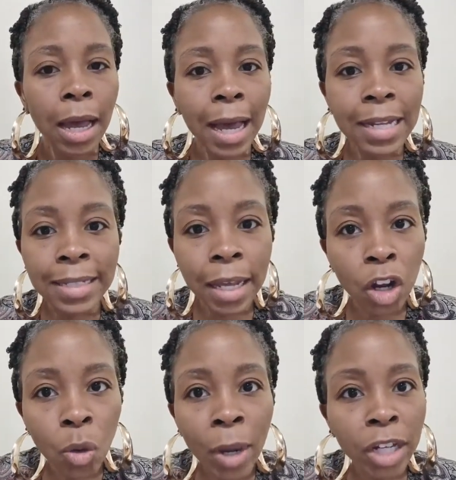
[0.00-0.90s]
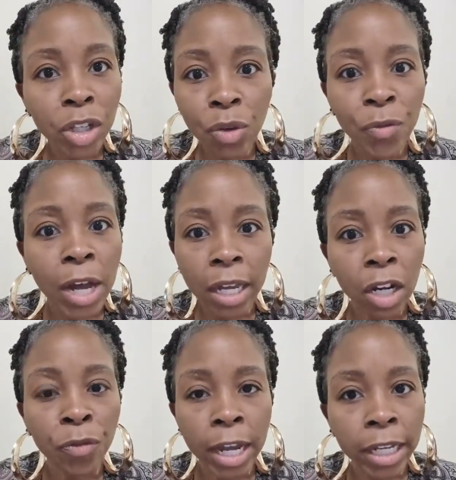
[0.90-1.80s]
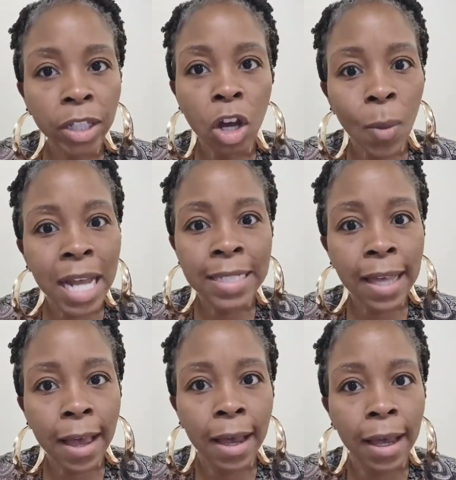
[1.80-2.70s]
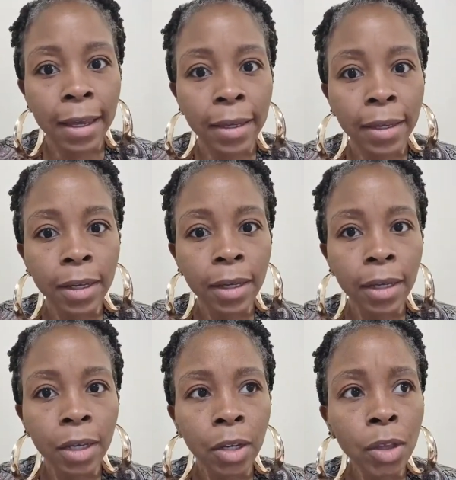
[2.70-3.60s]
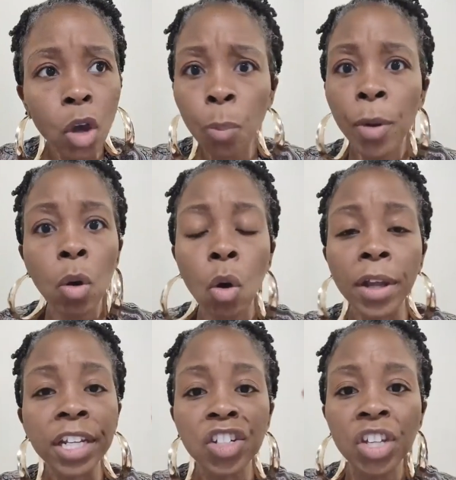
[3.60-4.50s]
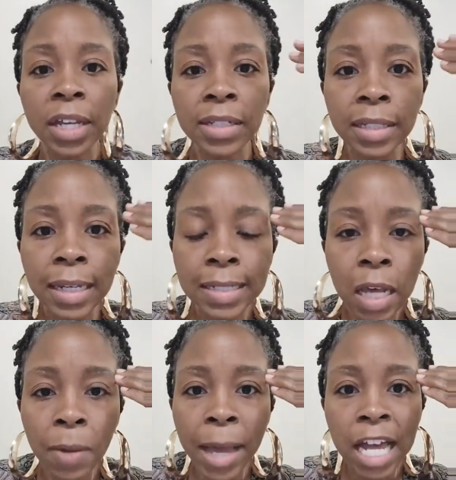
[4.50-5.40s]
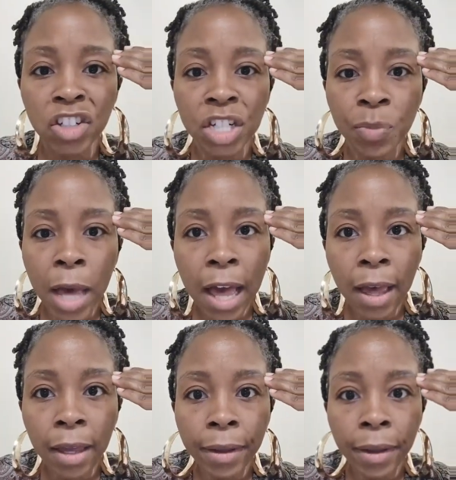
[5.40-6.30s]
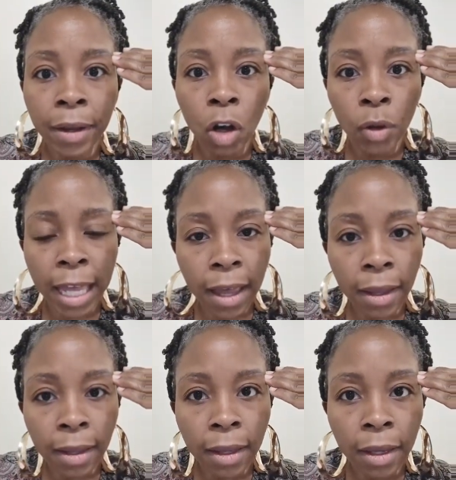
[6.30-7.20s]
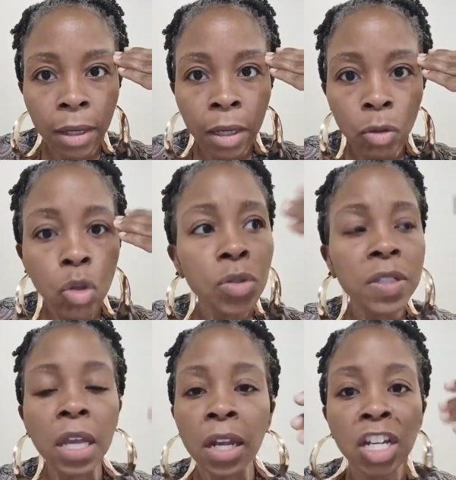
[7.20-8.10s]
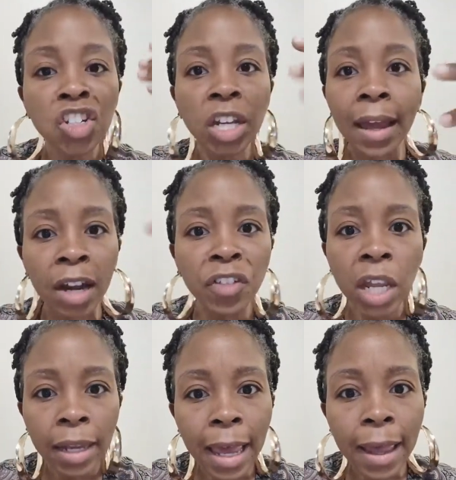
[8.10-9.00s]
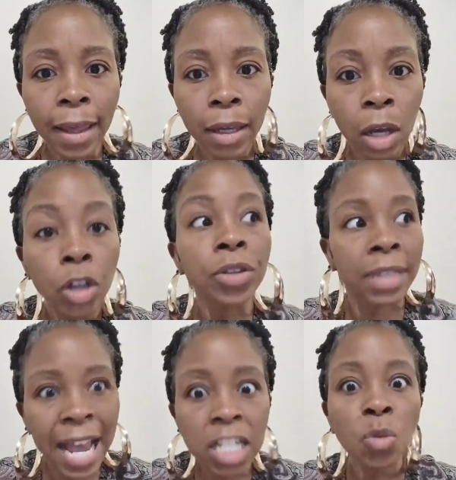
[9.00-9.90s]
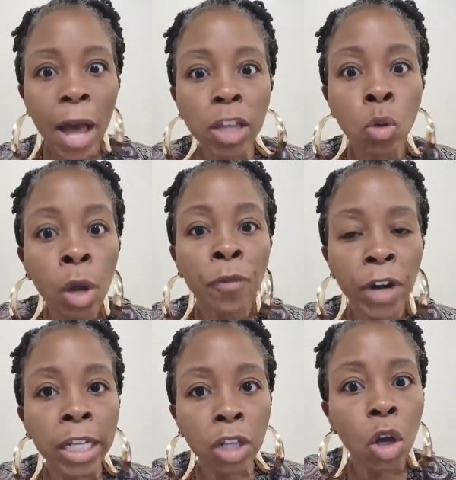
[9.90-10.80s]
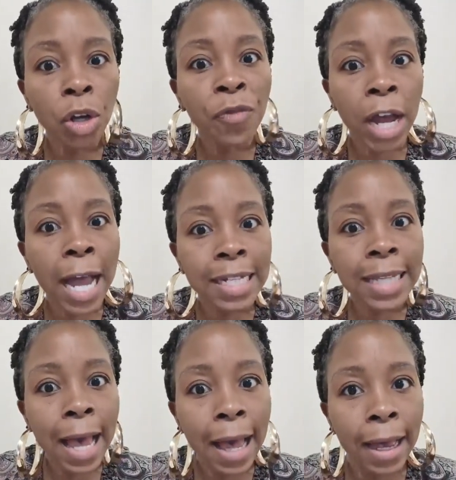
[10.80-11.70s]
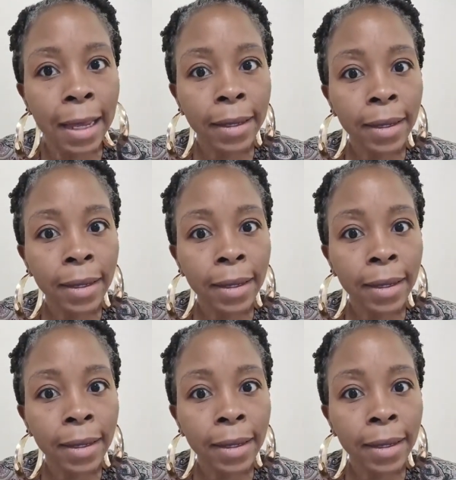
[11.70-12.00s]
I said, no wonder you fucking afraid to go outside. You put all this shit into your subconscious mind, okay? You seeing this shit every day. That's why you afraid to go the fuck outside.